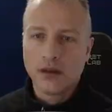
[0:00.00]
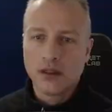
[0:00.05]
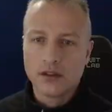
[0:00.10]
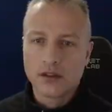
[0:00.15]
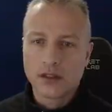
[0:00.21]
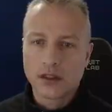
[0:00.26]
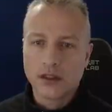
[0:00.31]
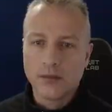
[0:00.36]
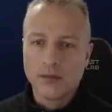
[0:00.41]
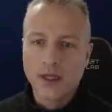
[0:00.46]

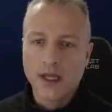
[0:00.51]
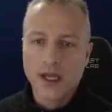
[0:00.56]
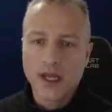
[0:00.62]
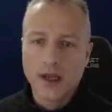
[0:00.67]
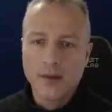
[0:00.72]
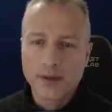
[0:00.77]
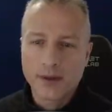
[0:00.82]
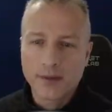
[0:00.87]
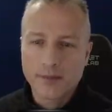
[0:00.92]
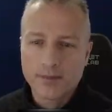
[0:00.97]
To the
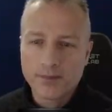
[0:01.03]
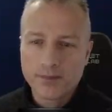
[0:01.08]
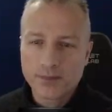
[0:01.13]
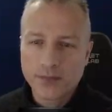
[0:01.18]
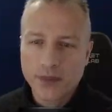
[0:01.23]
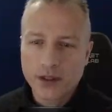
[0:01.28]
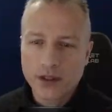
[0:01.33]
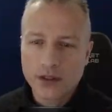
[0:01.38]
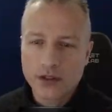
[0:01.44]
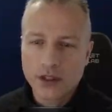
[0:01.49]
map.
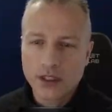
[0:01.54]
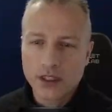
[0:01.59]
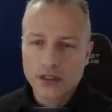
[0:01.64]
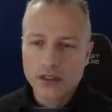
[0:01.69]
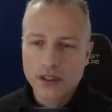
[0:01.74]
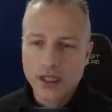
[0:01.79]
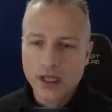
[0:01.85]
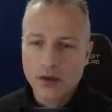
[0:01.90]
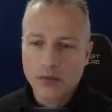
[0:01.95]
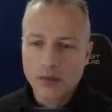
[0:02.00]
So that's
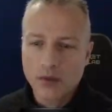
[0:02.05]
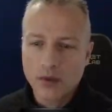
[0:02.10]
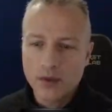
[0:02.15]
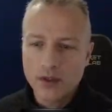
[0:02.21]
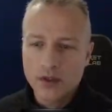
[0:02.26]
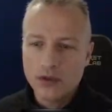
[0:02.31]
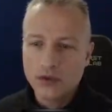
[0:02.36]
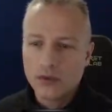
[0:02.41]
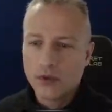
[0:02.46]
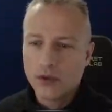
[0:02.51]
that one. We
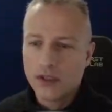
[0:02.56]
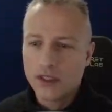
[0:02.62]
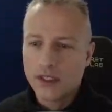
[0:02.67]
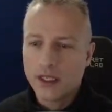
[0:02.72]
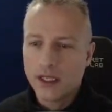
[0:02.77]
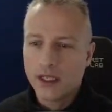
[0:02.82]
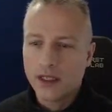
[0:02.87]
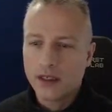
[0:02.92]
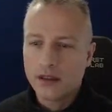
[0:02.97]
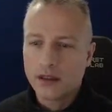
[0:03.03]
do want
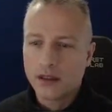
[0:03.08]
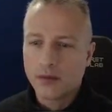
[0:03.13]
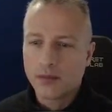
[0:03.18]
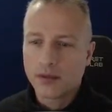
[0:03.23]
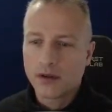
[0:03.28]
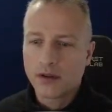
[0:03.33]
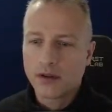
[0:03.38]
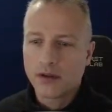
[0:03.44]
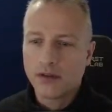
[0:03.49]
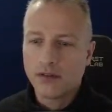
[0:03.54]
to end up
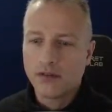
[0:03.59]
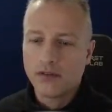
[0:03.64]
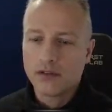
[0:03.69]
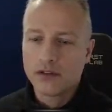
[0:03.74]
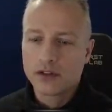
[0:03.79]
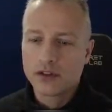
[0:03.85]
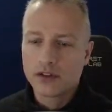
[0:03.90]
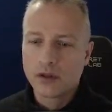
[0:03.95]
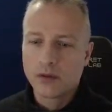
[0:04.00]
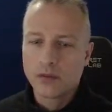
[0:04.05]

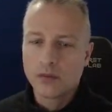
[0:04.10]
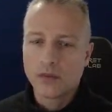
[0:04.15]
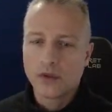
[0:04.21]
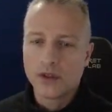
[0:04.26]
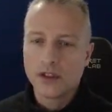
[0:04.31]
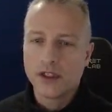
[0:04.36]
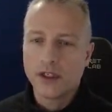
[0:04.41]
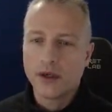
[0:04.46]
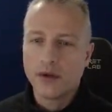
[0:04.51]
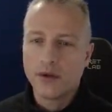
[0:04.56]
somewhere
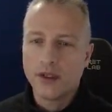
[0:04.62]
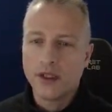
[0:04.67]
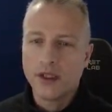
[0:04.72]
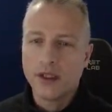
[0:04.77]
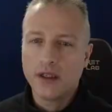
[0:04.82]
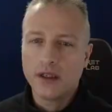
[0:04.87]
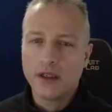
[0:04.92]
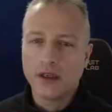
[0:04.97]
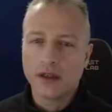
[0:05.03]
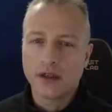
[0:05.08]
down
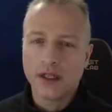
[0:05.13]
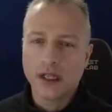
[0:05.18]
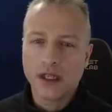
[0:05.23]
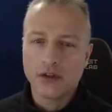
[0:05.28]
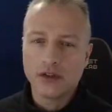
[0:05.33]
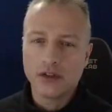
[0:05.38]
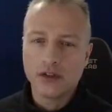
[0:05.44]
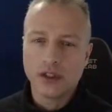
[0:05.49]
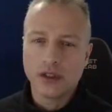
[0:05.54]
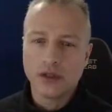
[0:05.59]
here. That
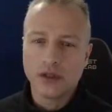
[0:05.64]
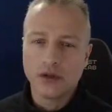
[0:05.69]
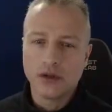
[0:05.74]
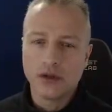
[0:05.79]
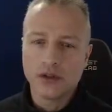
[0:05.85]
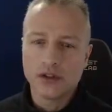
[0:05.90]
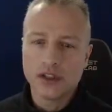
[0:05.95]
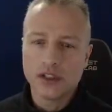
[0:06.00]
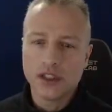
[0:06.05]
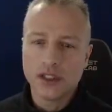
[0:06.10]
looks a
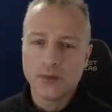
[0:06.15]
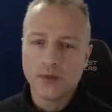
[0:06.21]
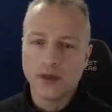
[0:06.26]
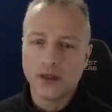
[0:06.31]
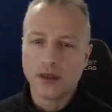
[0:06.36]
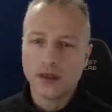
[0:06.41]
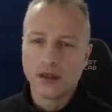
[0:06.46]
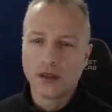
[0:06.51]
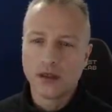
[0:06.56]
lot steeper.